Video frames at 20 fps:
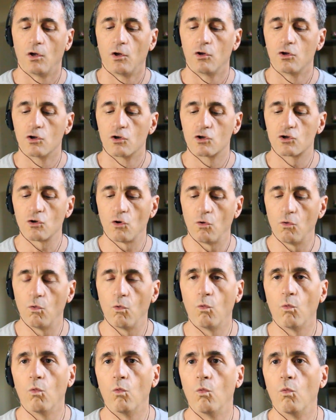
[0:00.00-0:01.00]
So
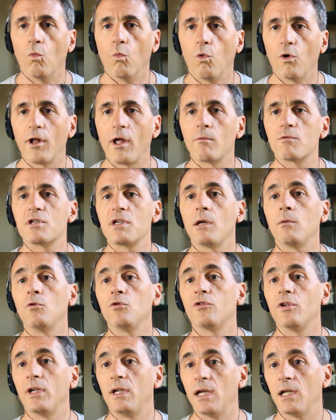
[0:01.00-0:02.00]
what I was able
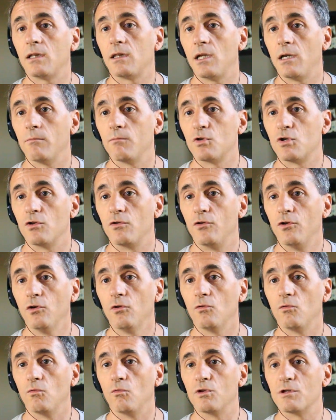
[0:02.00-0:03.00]
to get them to do
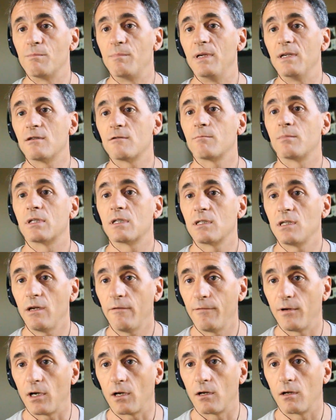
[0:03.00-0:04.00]
was be
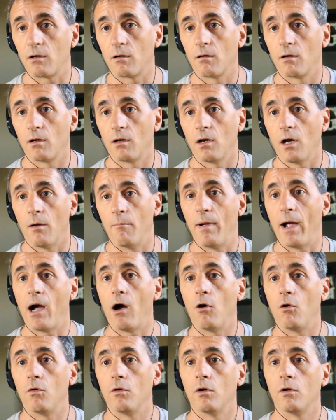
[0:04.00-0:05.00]
specific
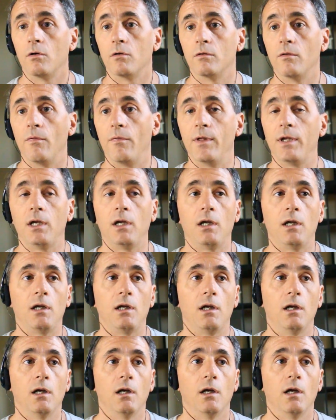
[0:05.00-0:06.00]
about
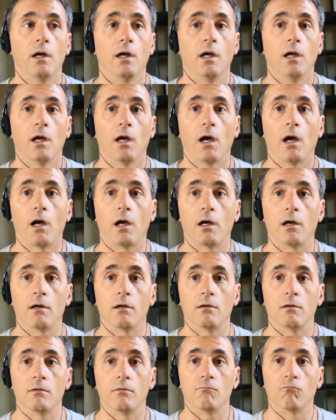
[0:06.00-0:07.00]
the
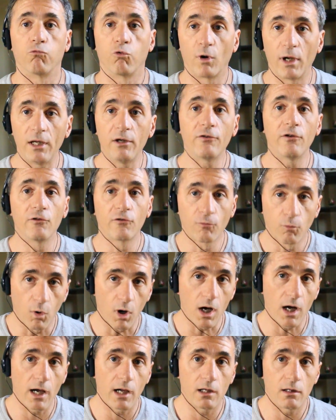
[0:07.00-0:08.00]
reasons why the